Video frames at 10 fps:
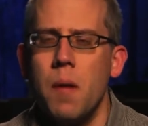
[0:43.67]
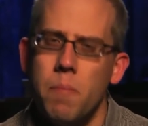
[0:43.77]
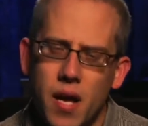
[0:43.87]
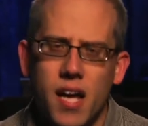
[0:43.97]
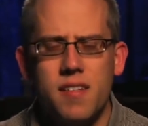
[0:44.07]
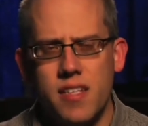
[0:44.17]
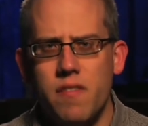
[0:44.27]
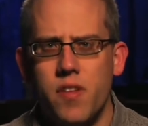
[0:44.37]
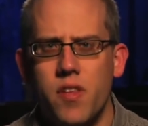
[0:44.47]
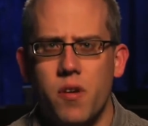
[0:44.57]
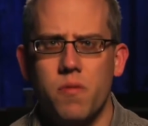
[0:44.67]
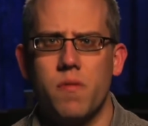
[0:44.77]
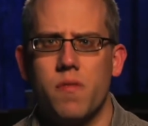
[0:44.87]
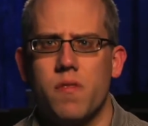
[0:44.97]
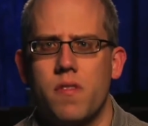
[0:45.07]
But even
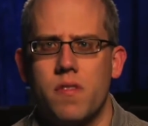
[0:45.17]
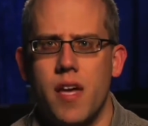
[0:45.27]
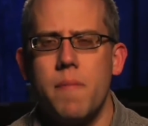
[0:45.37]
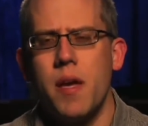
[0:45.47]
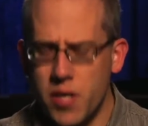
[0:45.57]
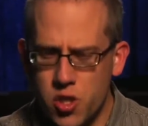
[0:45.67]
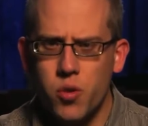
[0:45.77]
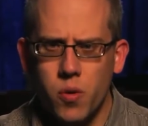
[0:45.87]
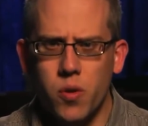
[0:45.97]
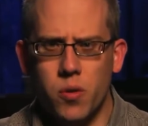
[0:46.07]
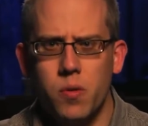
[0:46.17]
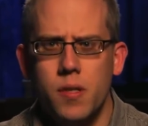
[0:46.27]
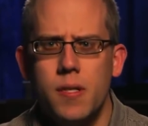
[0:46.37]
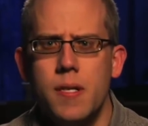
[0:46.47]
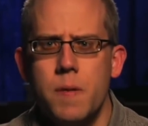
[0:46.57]
though that may be
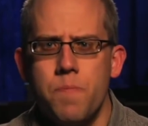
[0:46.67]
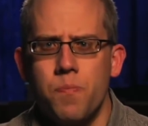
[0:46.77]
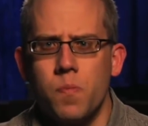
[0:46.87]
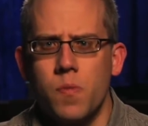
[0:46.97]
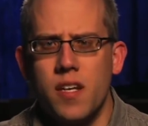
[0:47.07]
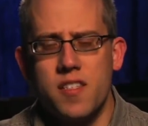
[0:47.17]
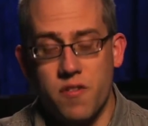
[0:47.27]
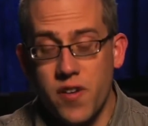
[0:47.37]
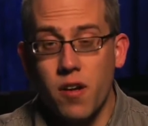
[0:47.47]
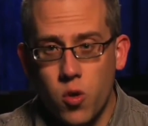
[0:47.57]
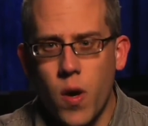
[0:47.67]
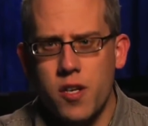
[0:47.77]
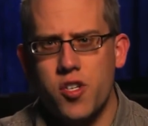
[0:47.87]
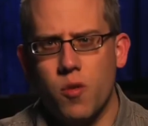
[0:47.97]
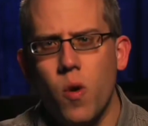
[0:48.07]
true, and it's a fair
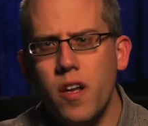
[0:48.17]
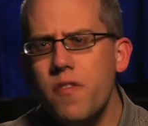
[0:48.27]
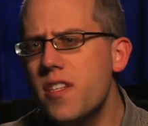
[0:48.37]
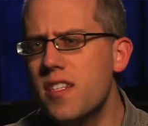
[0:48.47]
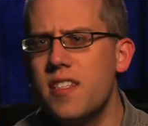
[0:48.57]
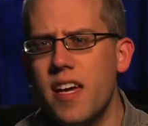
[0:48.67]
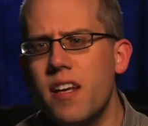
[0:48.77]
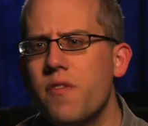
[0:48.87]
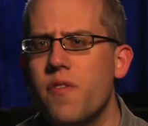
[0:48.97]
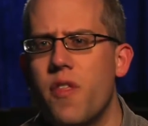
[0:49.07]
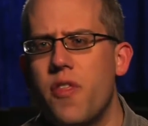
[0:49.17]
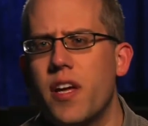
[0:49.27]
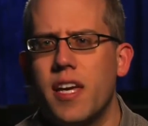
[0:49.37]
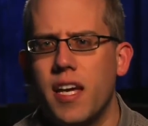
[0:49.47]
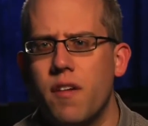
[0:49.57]
question, what if instead of
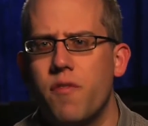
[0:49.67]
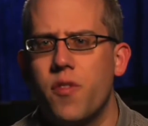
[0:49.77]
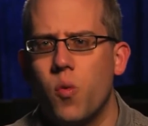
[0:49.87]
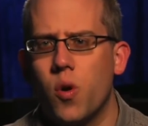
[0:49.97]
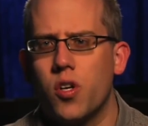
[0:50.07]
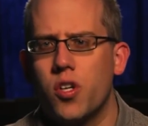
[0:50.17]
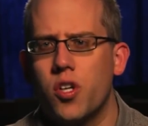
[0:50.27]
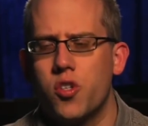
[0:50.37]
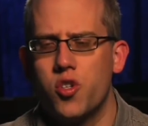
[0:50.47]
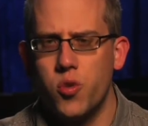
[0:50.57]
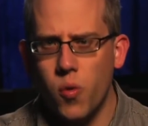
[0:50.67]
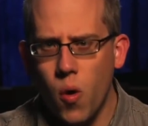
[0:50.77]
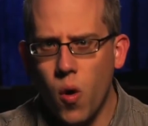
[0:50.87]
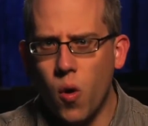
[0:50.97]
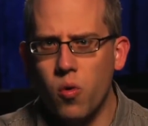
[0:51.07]
thinking of the word
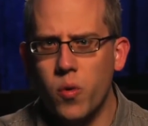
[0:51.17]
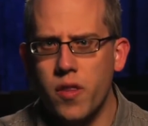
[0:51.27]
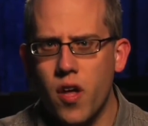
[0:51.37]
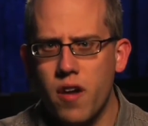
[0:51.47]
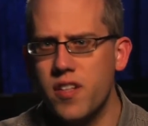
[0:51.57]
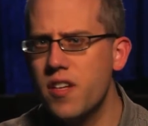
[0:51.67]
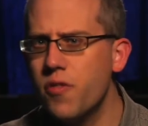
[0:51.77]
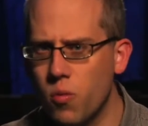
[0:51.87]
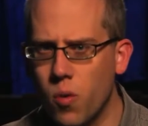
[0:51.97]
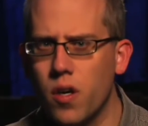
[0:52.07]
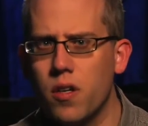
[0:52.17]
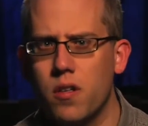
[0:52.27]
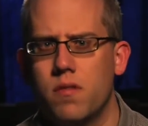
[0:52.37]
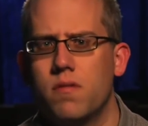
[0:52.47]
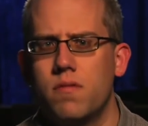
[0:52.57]
control, we thought of a different word,
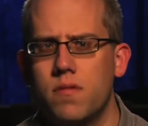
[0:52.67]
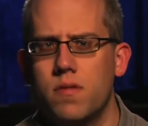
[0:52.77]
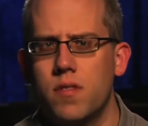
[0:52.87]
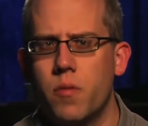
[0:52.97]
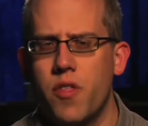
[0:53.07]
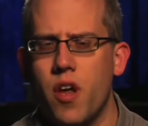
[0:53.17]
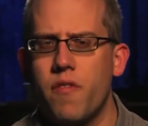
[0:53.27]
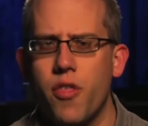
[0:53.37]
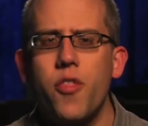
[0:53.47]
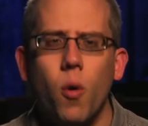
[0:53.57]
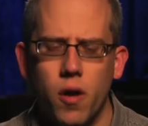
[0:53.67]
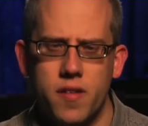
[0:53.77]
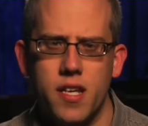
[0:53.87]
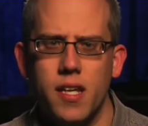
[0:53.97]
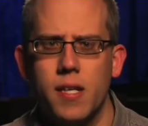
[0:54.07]
and we thought of
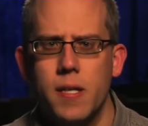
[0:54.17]
authority?